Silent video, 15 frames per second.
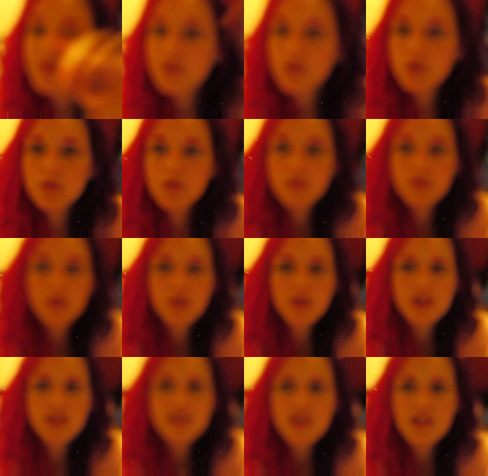Oh,
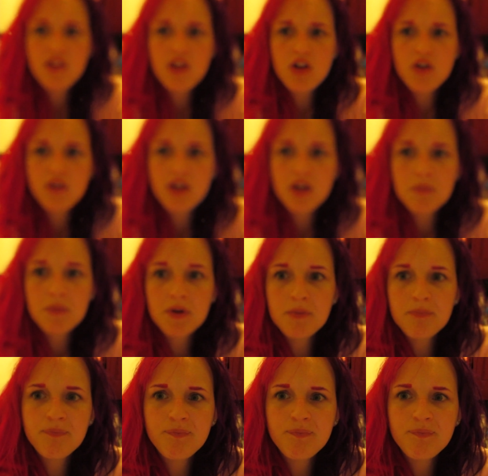focus. Hello, camera.